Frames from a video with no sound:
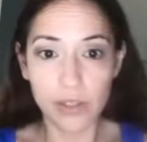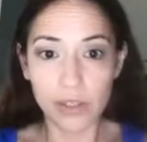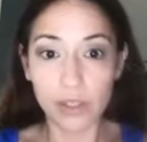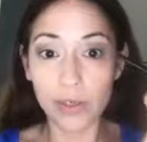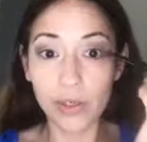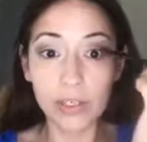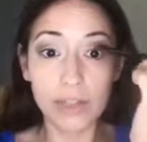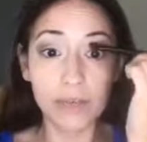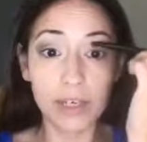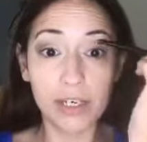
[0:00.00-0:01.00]
So it looks
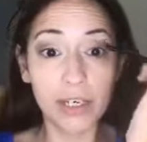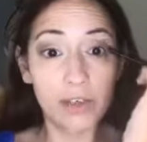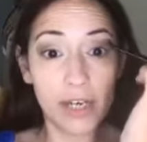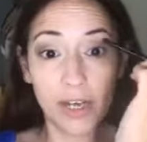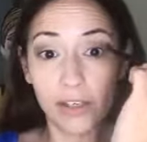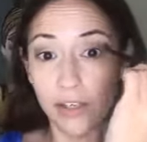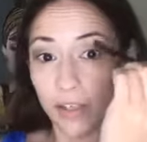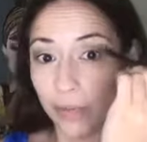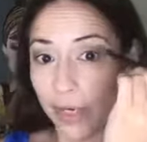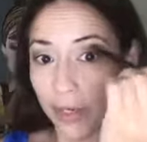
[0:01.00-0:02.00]
funny, I look kind of like
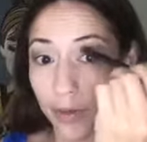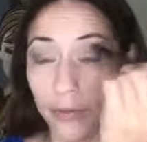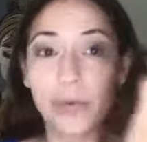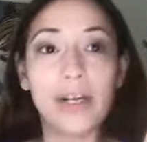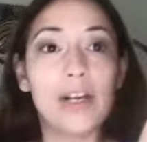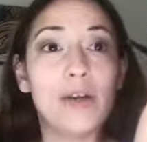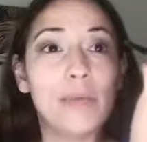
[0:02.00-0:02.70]
a raccoon right now,